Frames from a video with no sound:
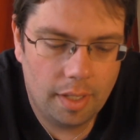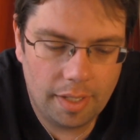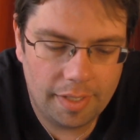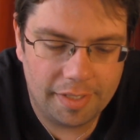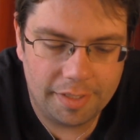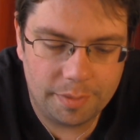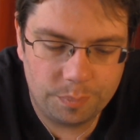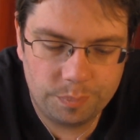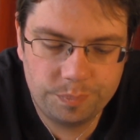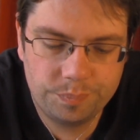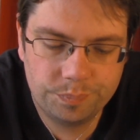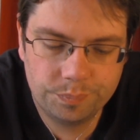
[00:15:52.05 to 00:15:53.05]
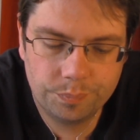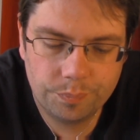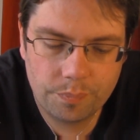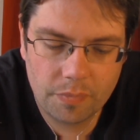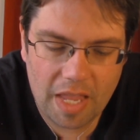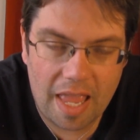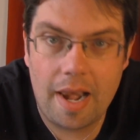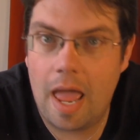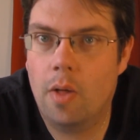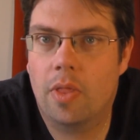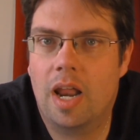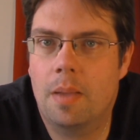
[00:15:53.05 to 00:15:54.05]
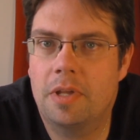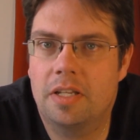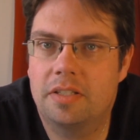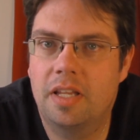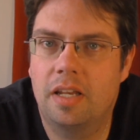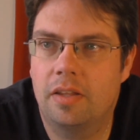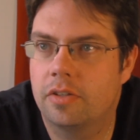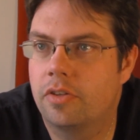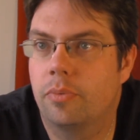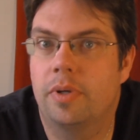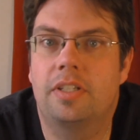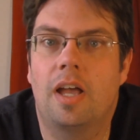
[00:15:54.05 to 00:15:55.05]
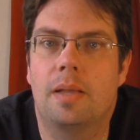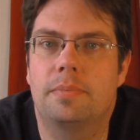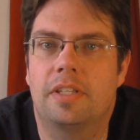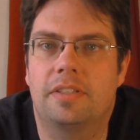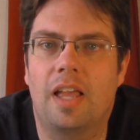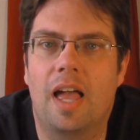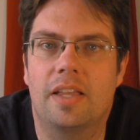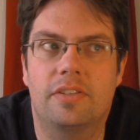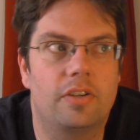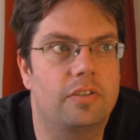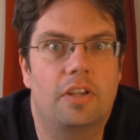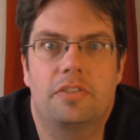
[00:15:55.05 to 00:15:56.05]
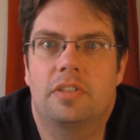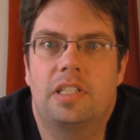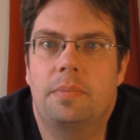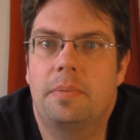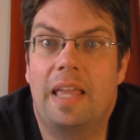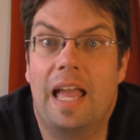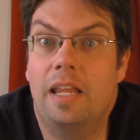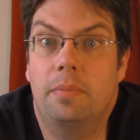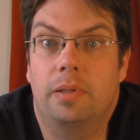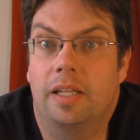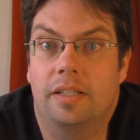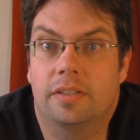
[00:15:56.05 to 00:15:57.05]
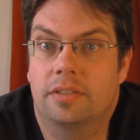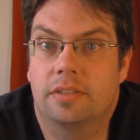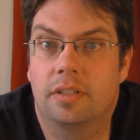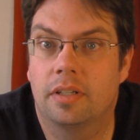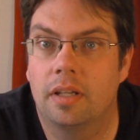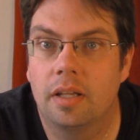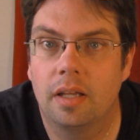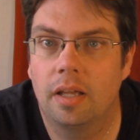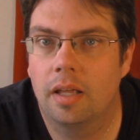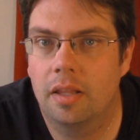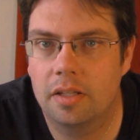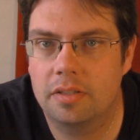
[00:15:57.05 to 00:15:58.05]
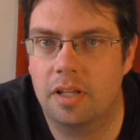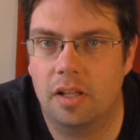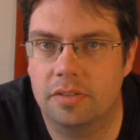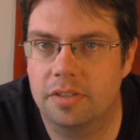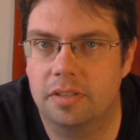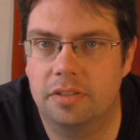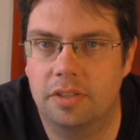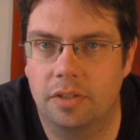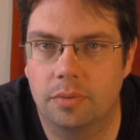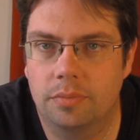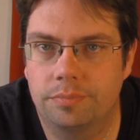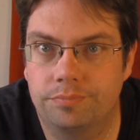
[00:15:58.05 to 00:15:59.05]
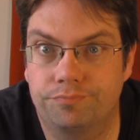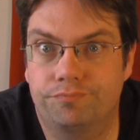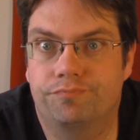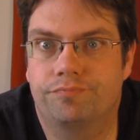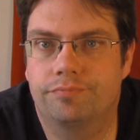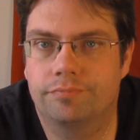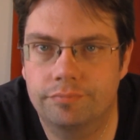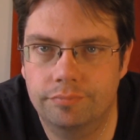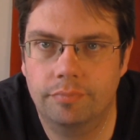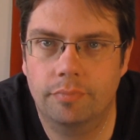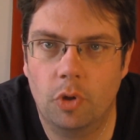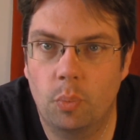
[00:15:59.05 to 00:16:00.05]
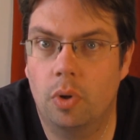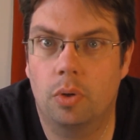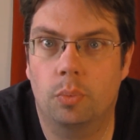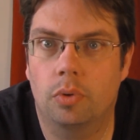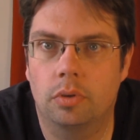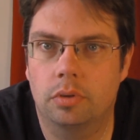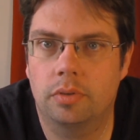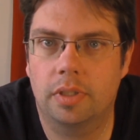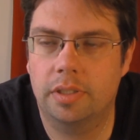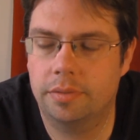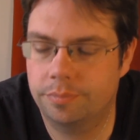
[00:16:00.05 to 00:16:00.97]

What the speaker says: And now that I'm in a city that's 3 times the size, there doesn't seem to be any place that sells it. So, what a world, right?